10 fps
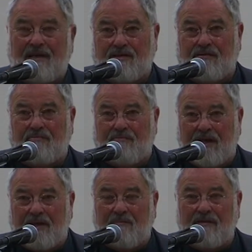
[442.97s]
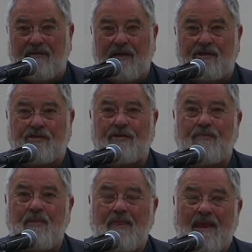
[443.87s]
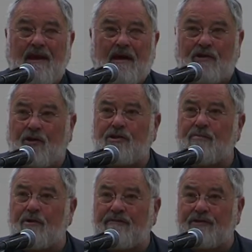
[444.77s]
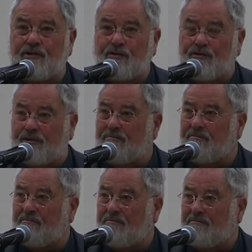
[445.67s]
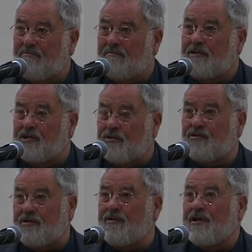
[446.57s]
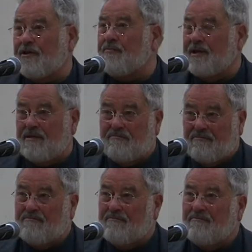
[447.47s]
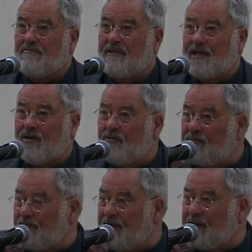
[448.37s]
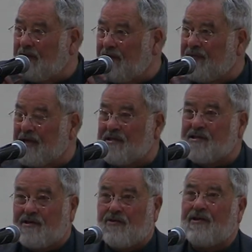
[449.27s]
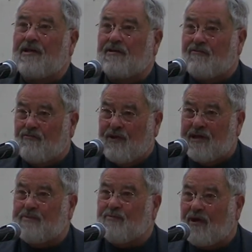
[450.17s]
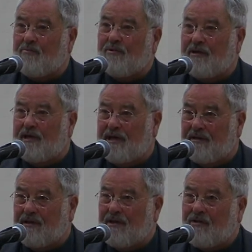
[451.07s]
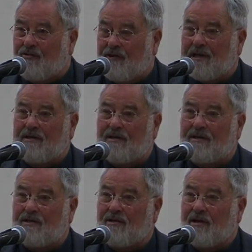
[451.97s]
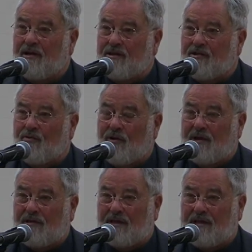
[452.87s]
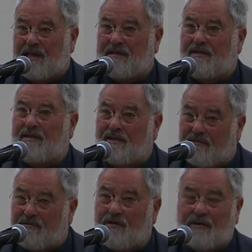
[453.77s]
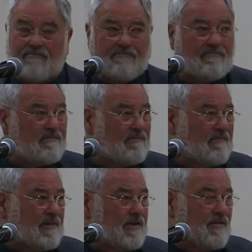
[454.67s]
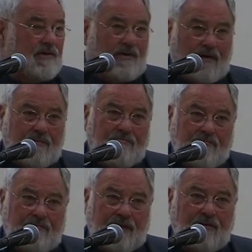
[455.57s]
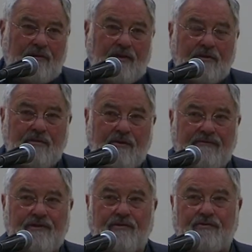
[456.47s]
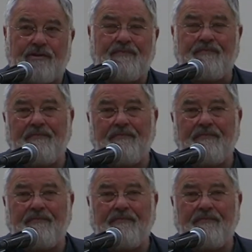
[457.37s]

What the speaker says: So man above nature, adults above children. Children are there to be, beaten if necessary and raised properly and corrected and so on and tested and so on. So there are, adults above children.